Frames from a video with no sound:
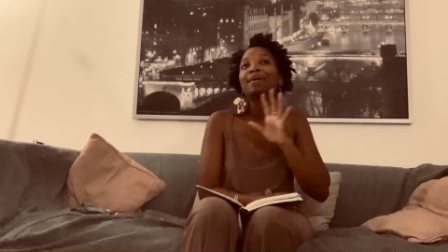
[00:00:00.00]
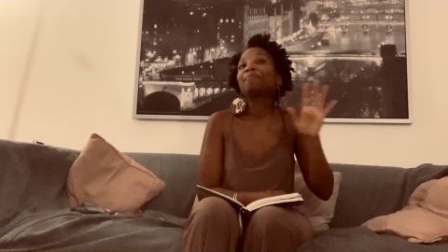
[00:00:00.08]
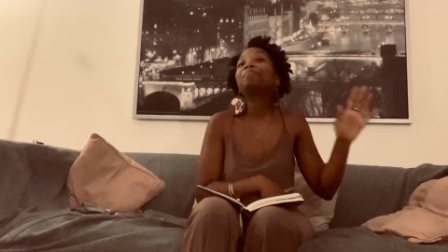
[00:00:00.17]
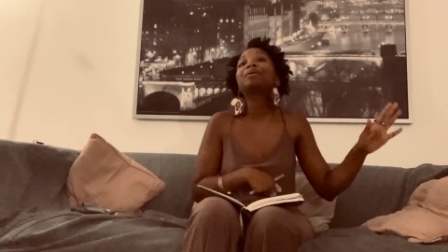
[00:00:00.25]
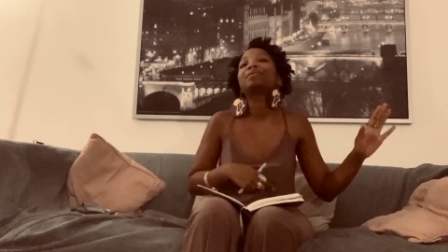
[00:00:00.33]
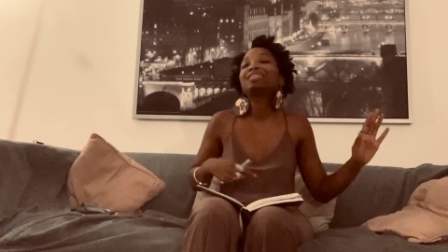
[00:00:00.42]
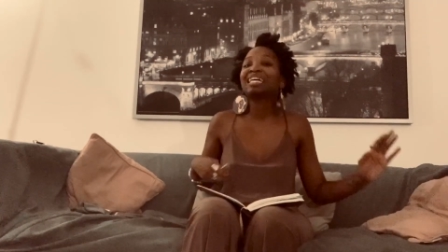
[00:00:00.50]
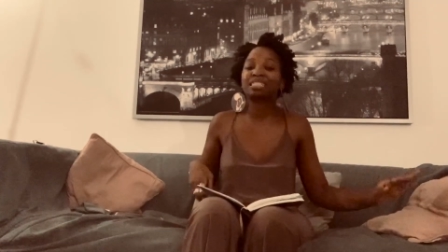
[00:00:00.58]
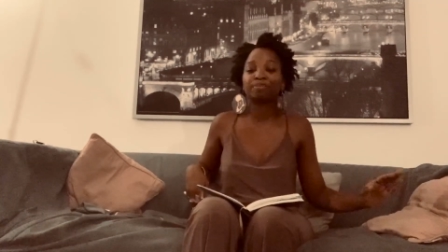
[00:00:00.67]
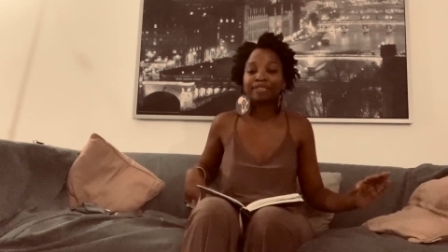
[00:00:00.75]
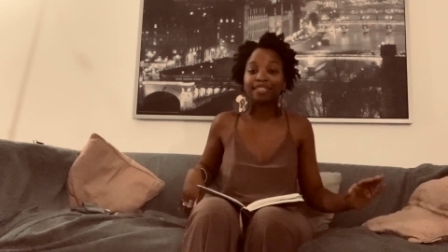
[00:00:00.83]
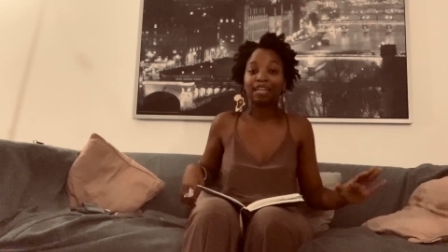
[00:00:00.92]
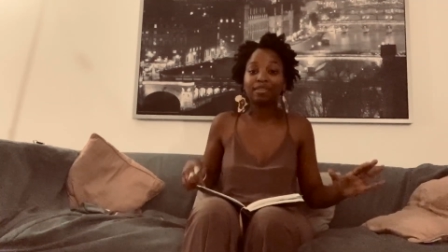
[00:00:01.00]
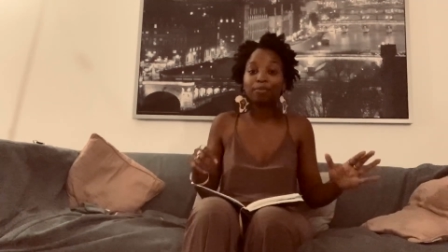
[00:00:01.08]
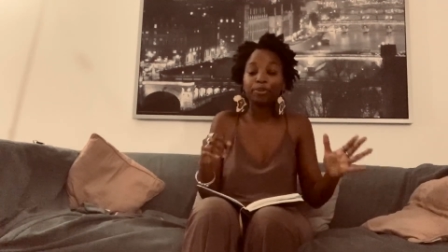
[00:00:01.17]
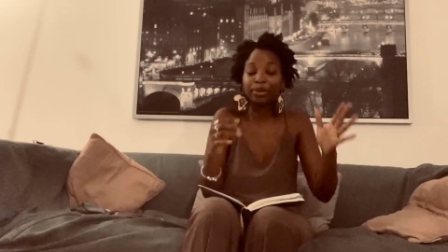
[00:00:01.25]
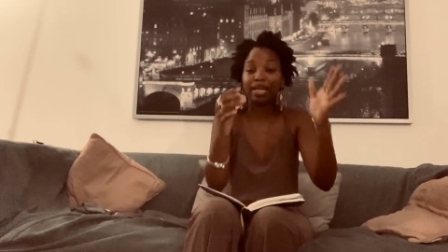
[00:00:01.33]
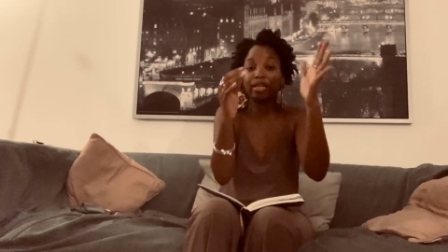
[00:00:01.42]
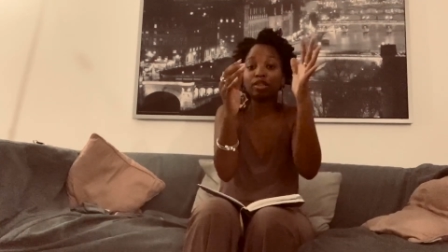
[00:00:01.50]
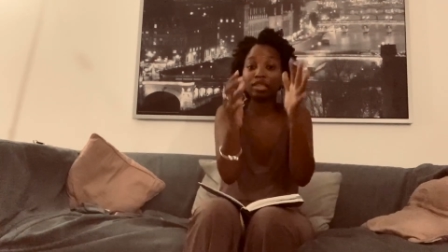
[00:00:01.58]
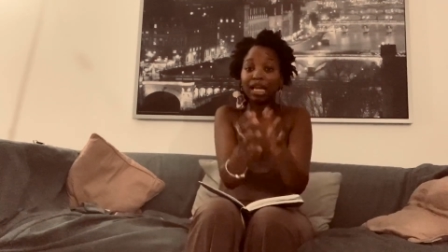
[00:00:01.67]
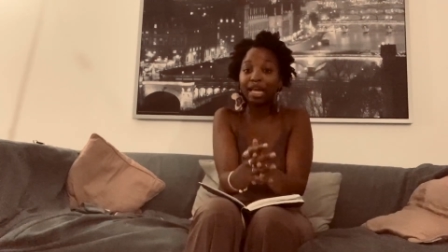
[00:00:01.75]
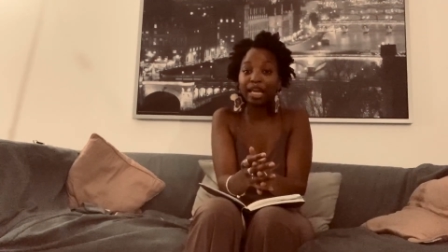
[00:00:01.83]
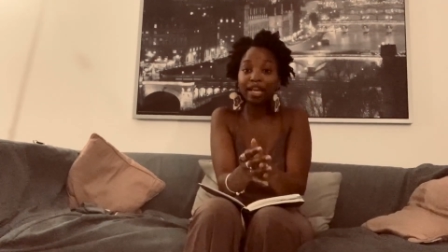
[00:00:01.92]
but that's beside the point.
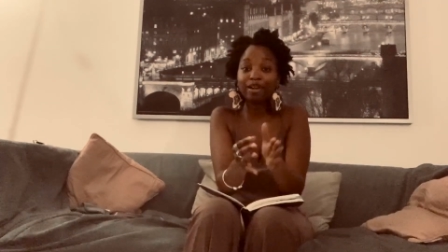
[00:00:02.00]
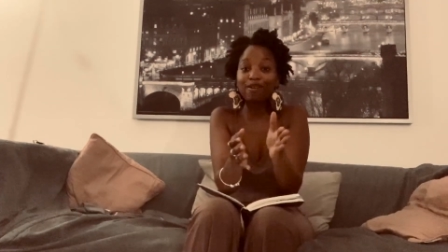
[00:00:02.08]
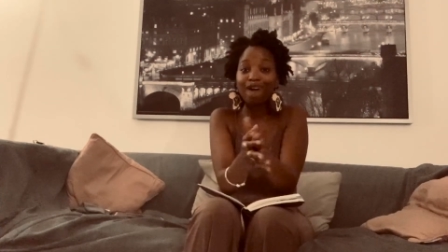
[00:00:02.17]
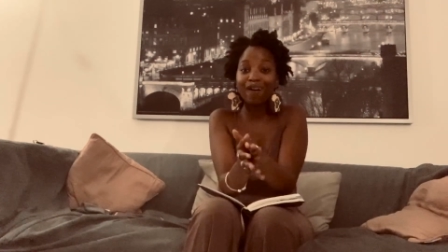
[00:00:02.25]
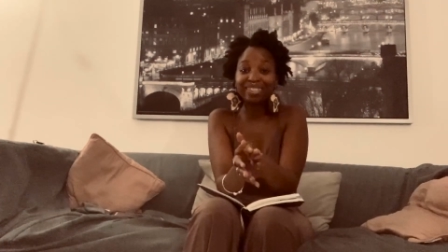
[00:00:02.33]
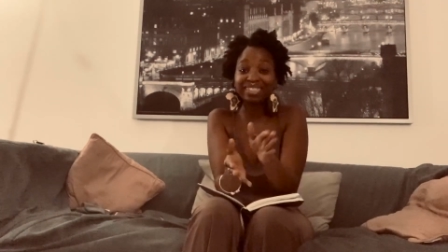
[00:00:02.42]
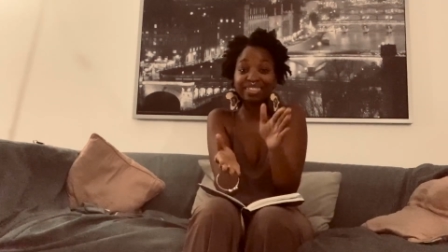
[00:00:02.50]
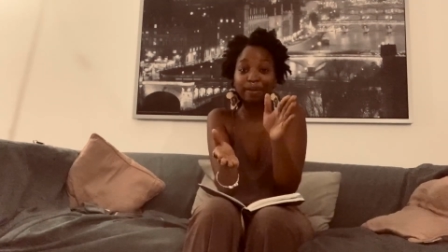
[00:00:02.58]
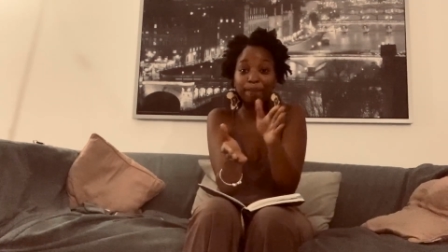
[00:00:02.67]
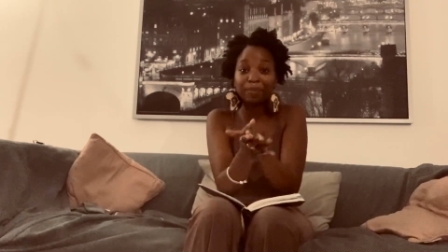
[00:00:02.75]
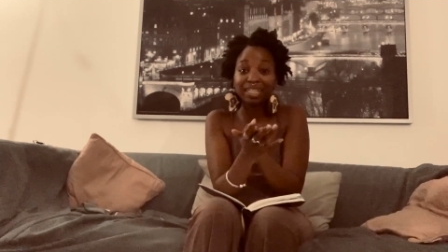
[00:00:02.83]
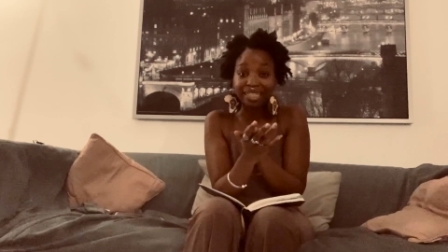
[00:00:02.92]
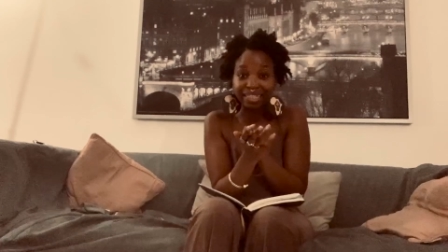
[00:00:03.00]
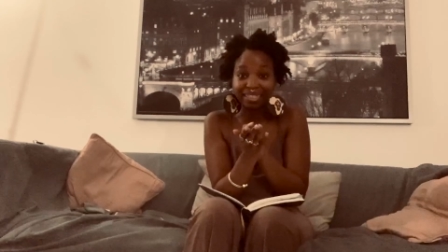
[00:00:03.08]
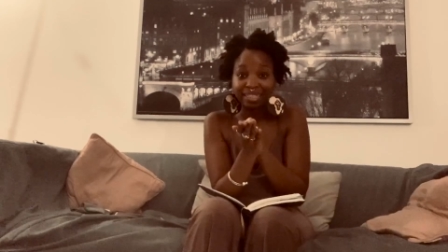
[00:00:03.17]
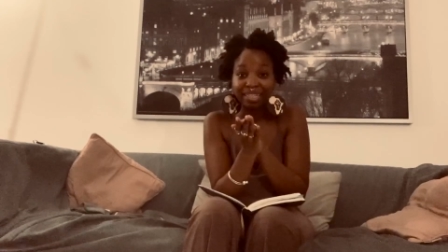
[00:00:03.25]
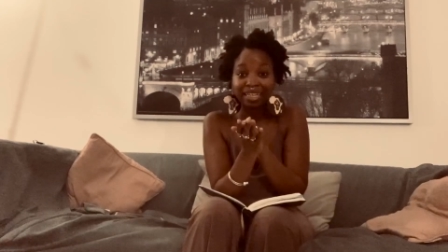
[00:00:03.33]
They cost money.